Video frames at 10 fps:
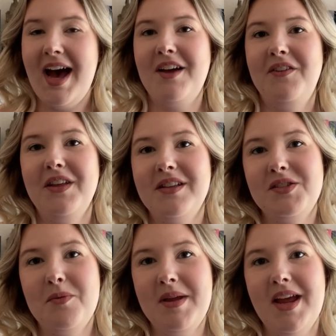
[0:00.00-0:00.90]
I feel like
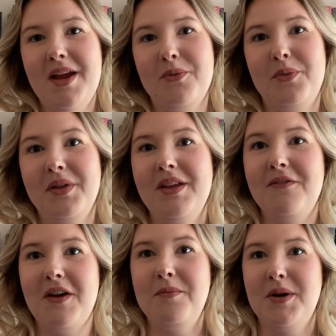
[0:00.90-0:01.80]
this would be a really
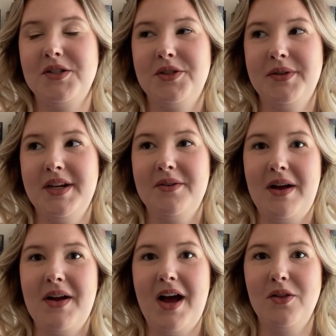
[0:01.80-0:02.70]
fun book to read
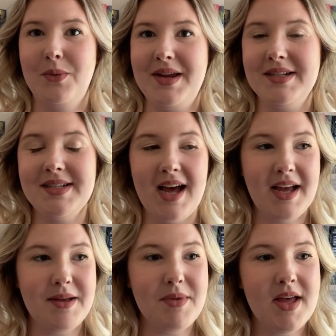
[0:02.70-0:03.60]
around Halloween
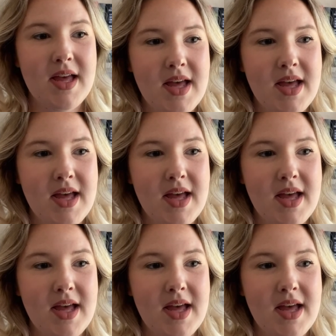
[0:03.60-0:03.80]
time.